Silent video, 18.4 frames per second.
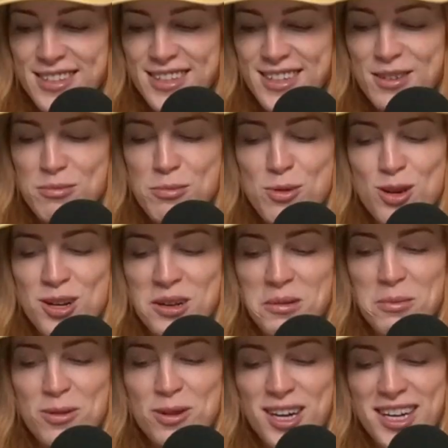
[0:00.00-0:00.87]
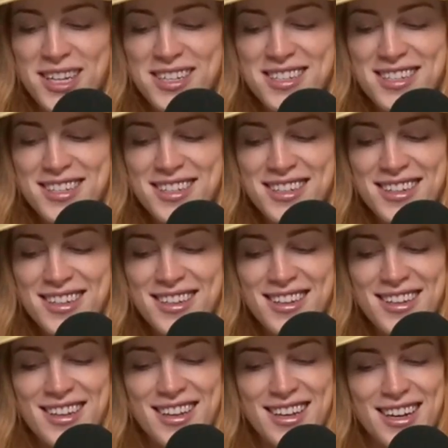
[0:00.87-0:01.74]
Good morning, Brett.
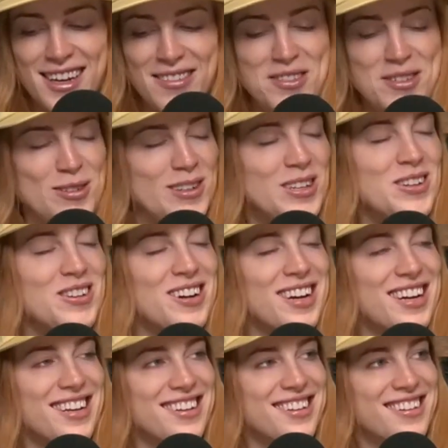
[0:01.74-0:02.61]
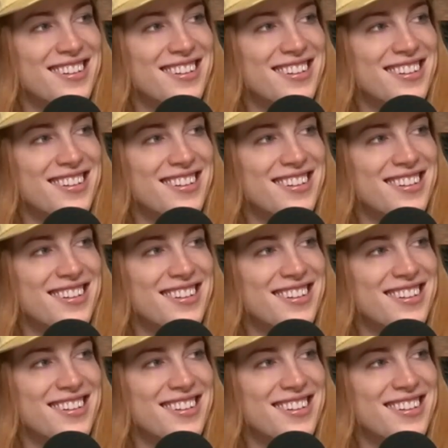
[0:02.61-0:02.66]
I'm doing great.